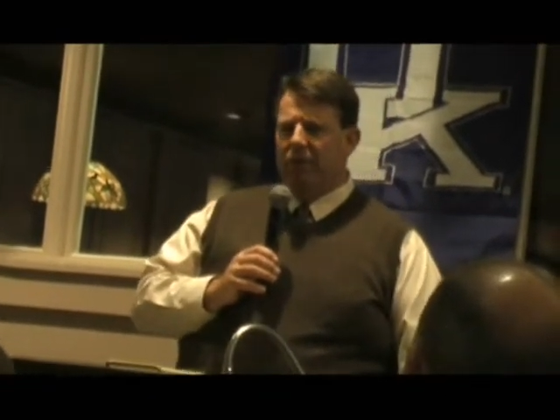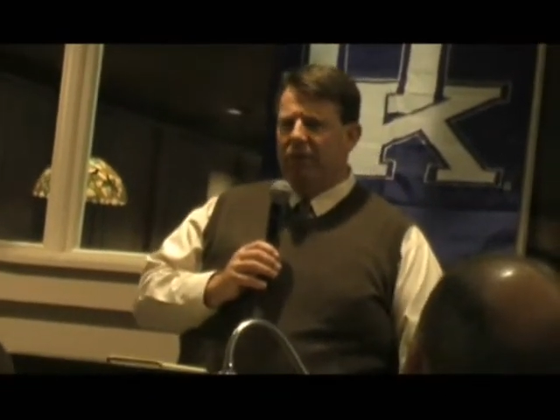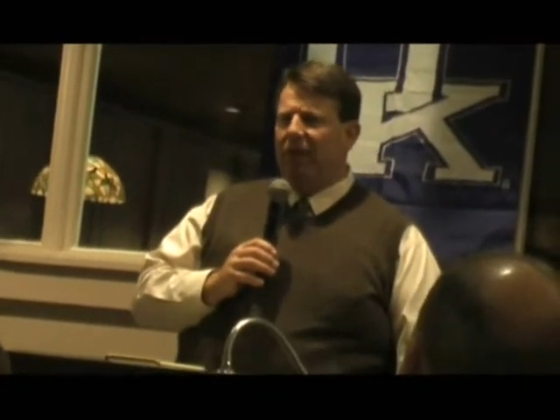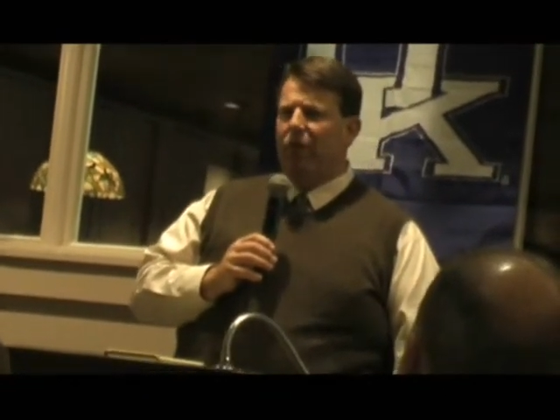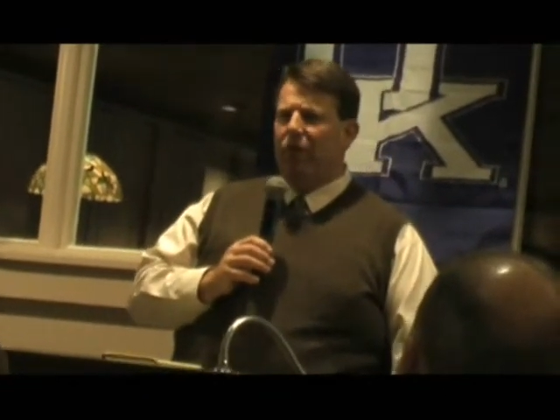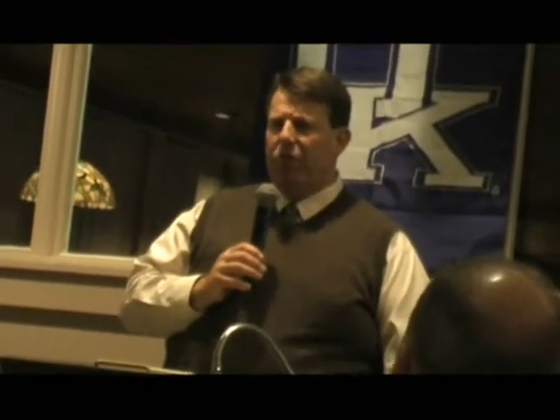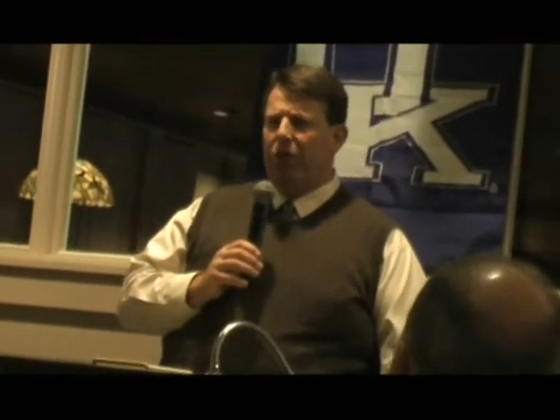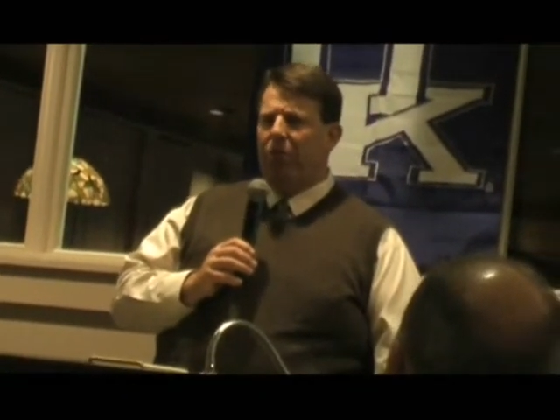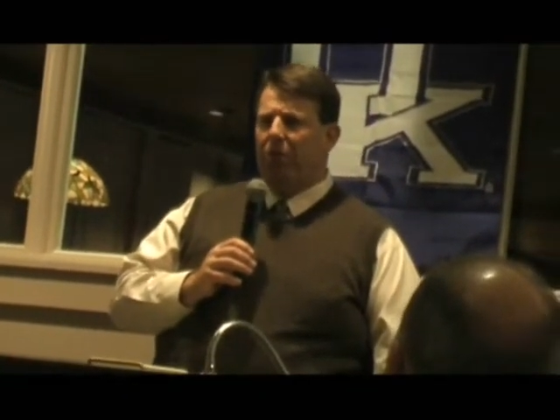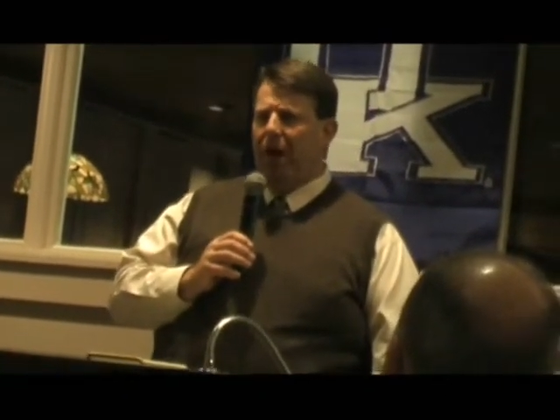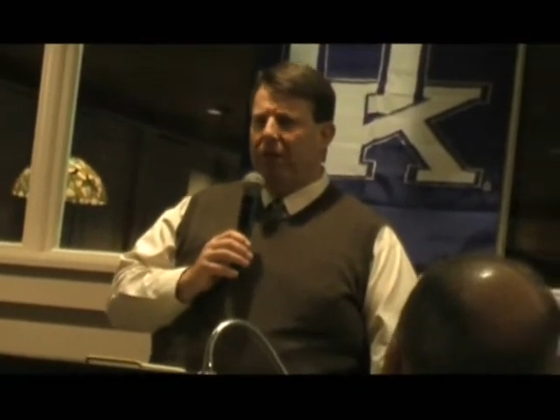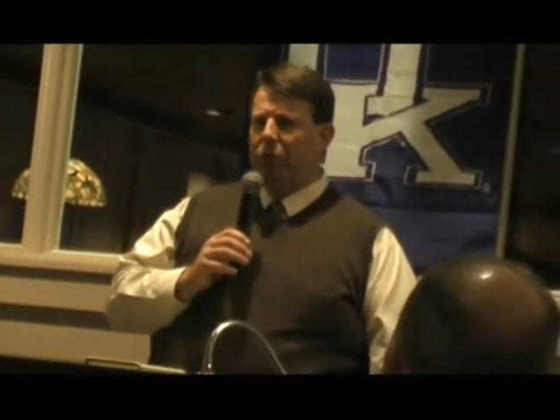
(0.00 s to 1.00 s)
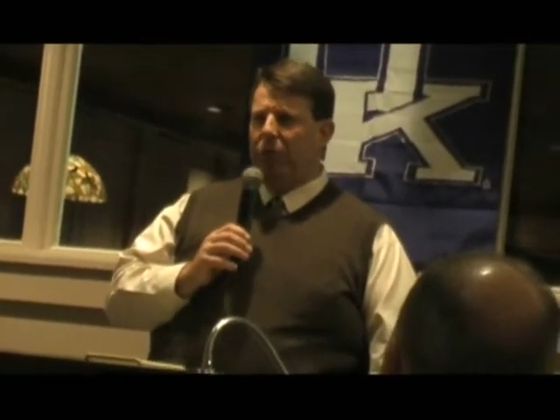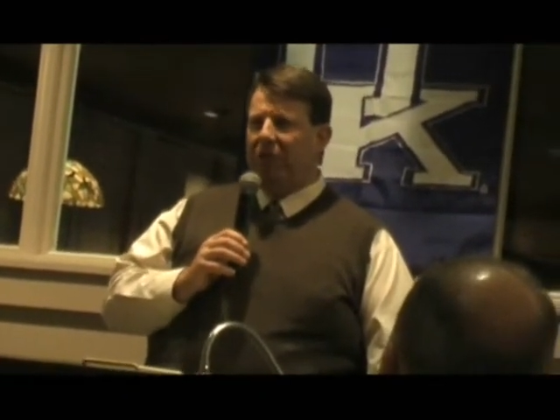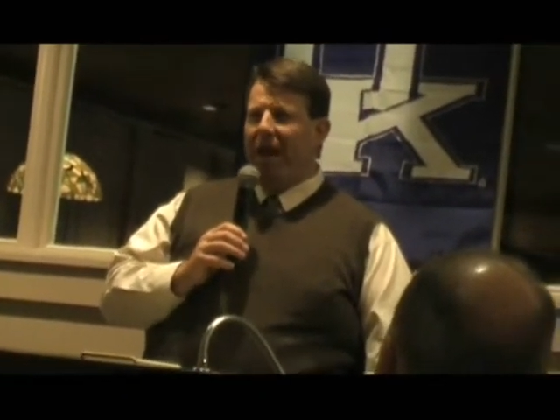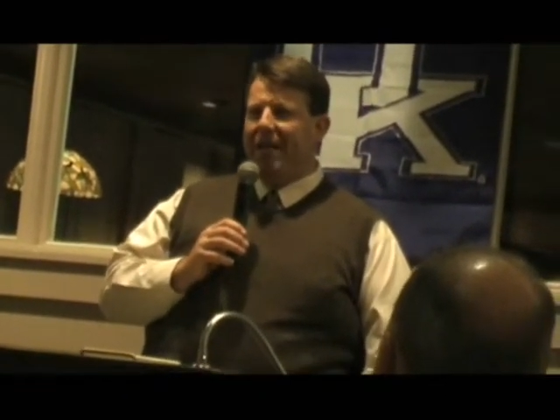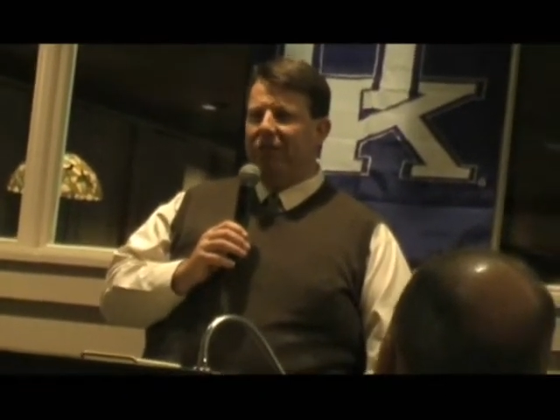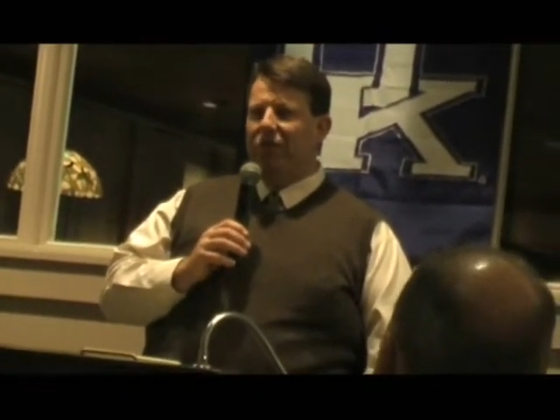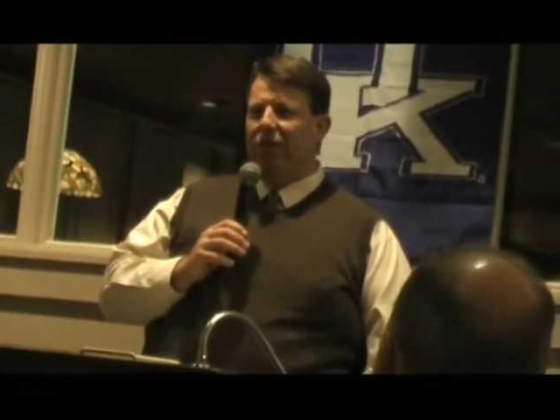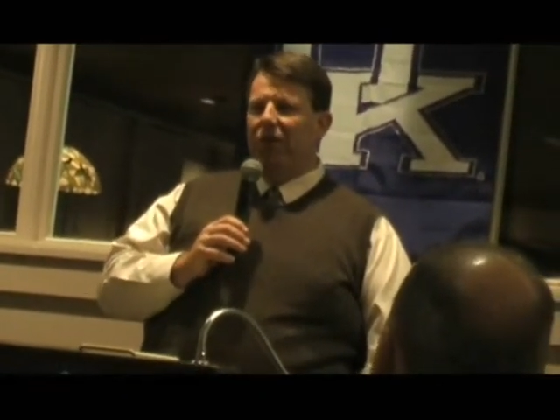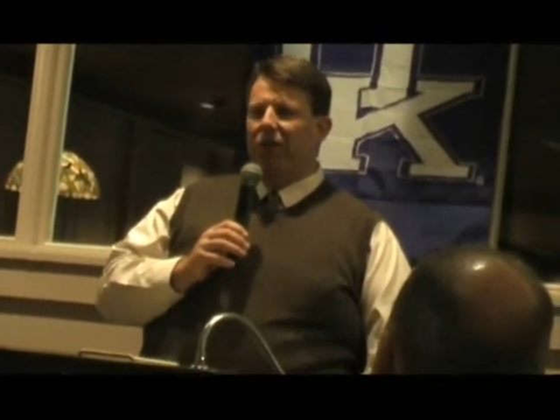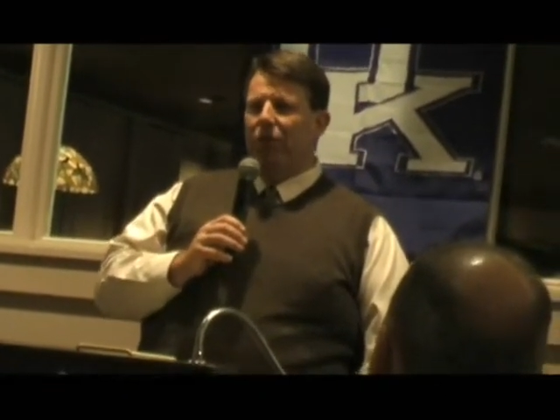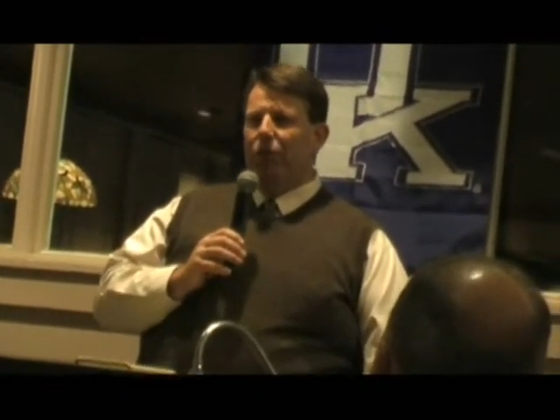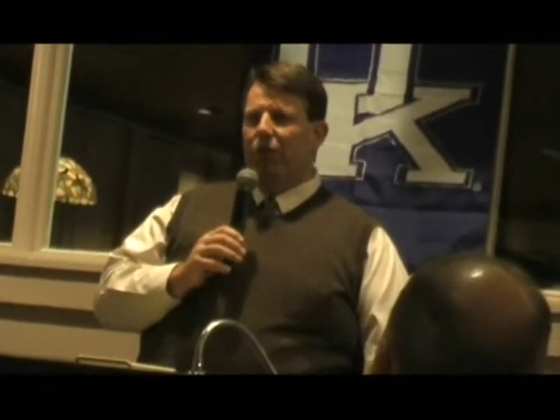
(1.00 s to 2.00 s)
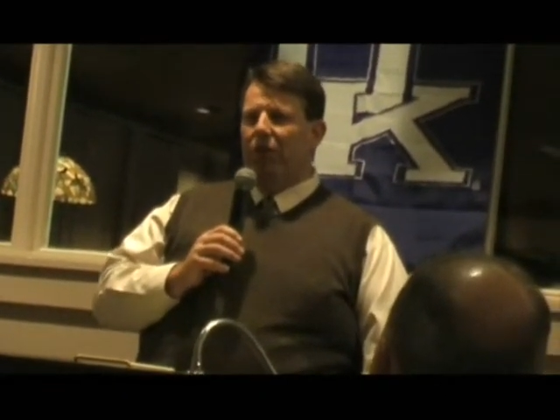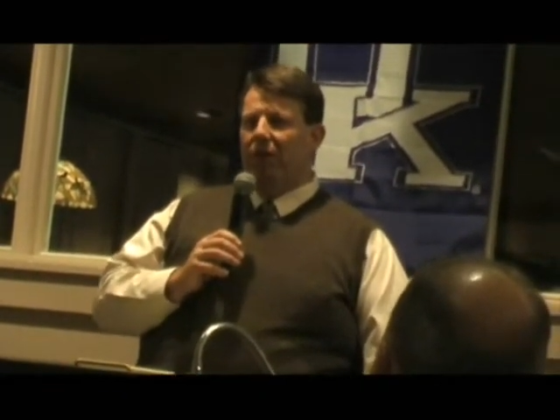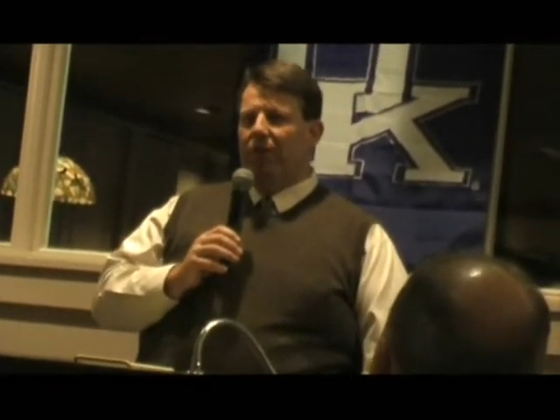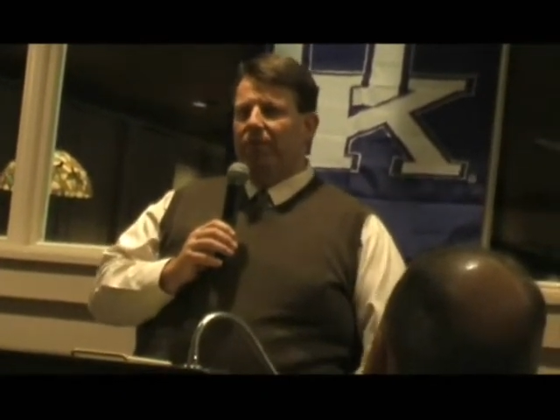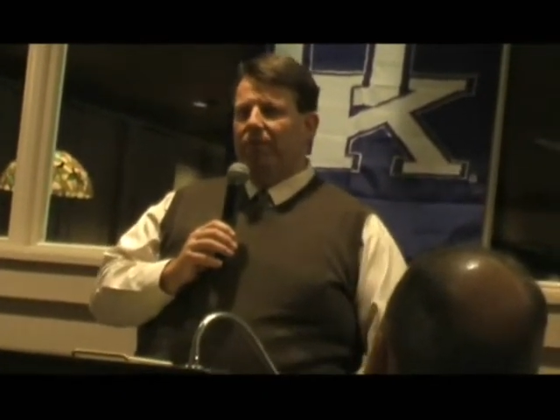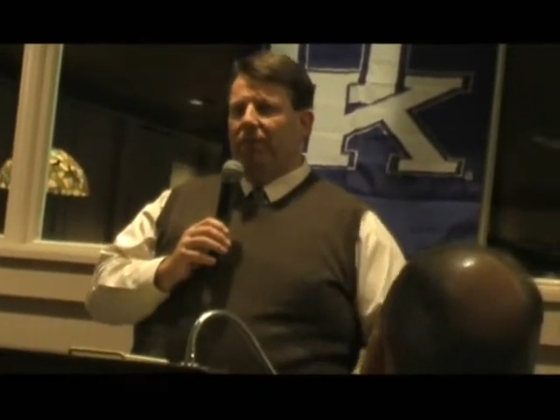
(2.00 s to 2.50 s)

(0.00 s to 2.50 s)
several years ago in the playoffs where the Titans threw the